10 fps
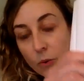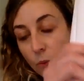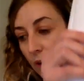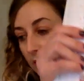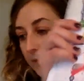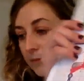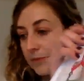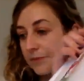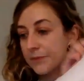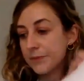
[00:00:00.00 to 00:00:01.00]
I'm
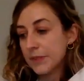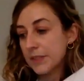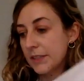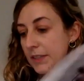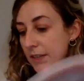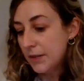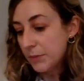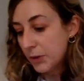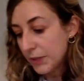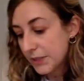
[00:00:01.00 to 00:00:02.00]

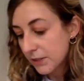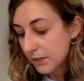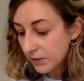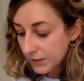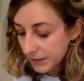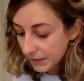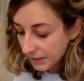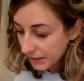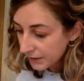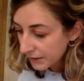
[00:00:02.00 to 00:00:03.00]
going to look in
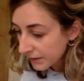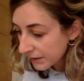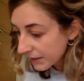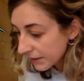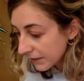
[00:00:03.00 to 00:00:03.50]
here,